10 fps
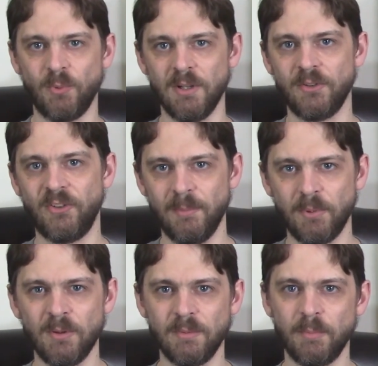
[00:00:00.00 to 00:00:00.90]
well,
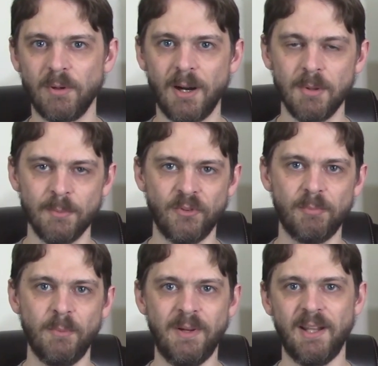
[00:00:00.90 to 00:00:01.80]
simple problems,
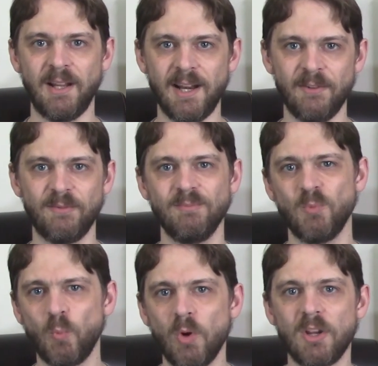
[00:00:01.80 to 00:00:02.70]
but we can kind of
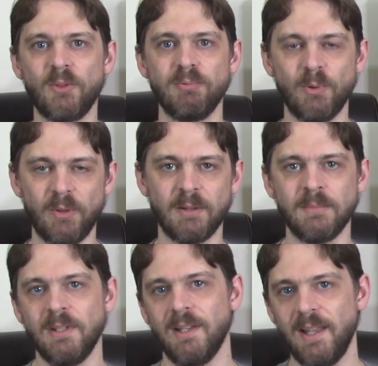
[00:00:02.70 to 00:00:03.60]
work through
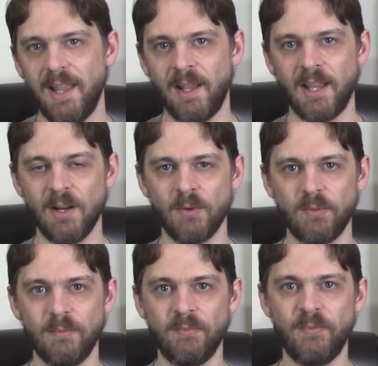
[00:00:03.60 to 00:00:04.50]
them and kind of
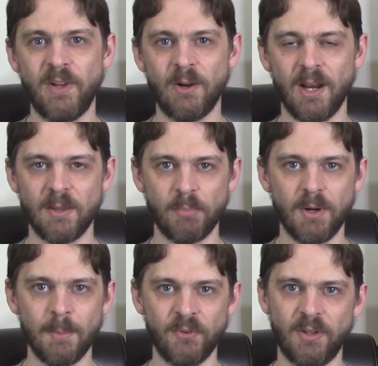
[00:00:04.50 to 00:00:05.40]
figure out the
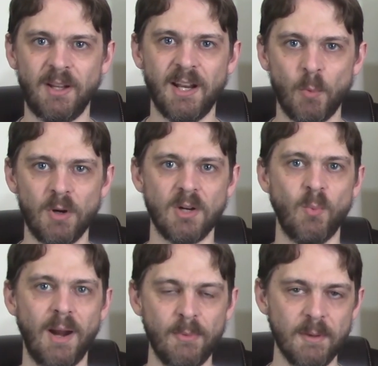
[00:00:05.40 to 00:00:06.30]
problems and kind of work
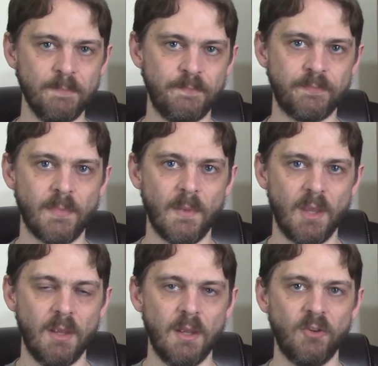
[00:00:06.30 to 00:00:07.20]
around them.
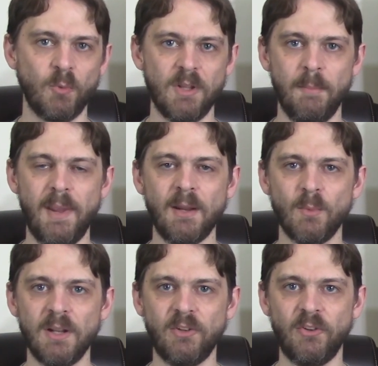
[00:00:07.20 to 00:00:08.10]
So one of the main
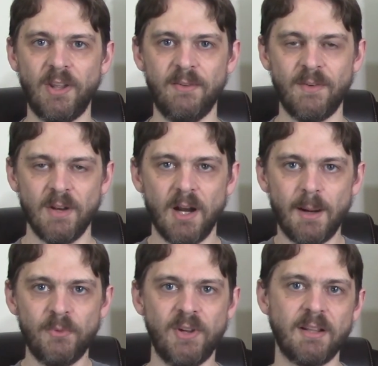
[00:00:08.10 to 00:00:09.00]
ones is that if you have an
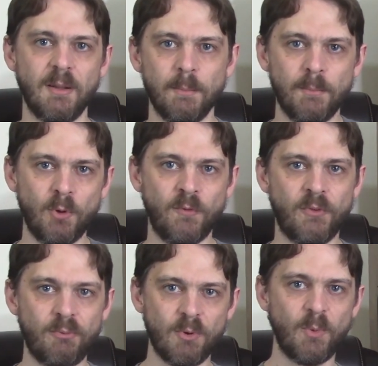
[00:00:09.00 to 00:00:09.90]
object move
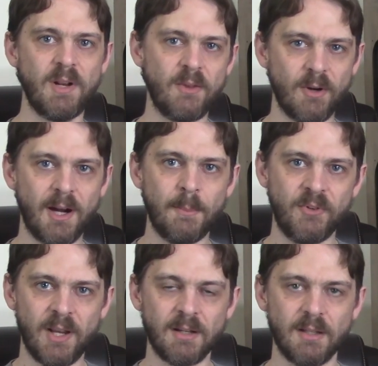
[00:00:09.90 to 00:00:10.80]
through another
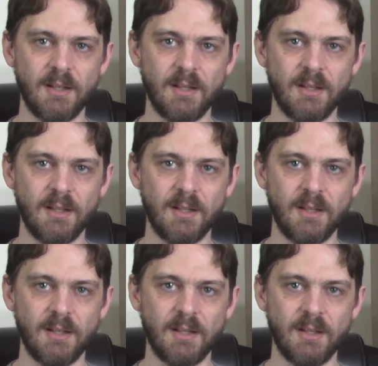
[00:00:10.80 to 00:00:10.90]
object,